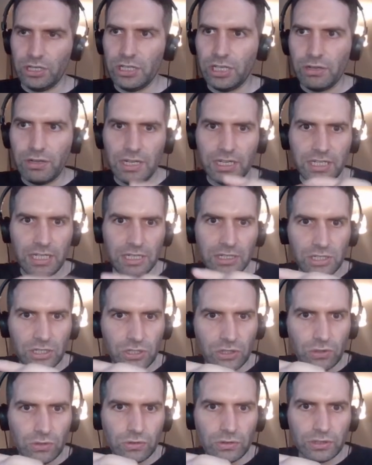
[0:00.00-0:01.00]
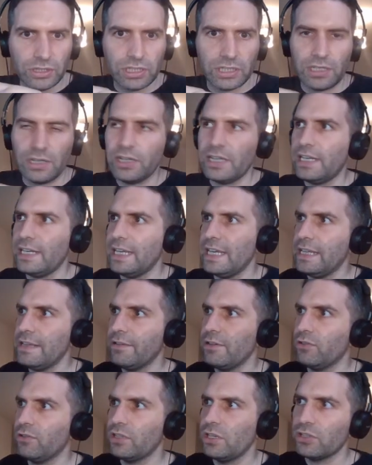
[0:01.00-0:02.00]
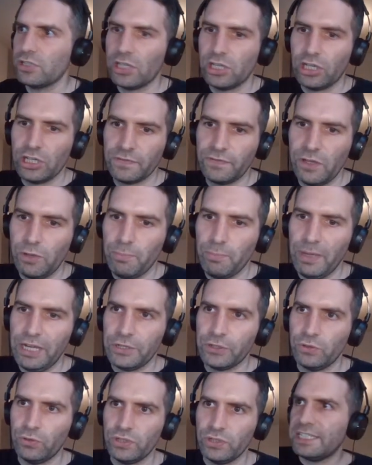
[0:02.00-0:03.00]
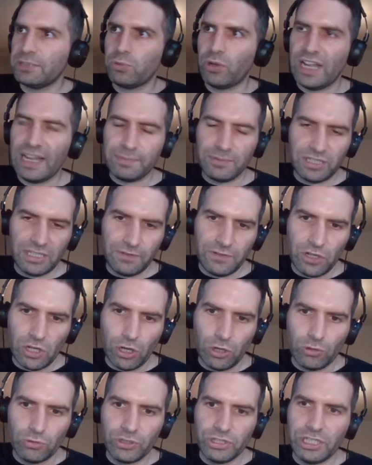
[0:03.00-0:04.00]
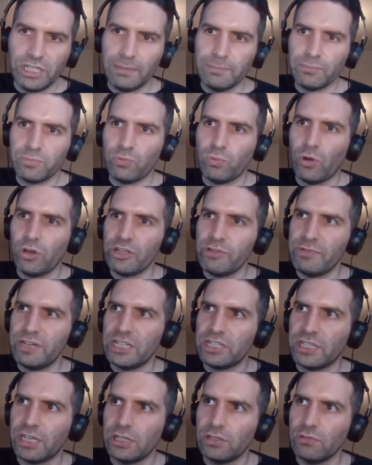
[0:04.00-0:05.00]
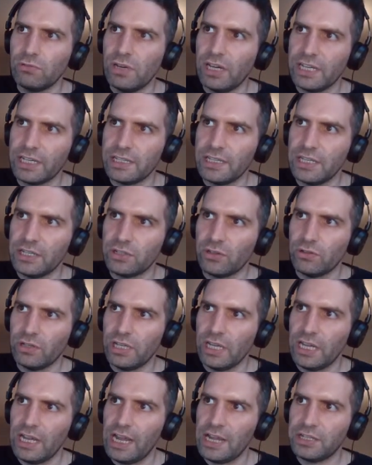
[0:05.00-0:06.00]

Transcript: you notice it stalled slightly on those last few pixels. That's what happens if you hold jump while you're in a tunnel like this on a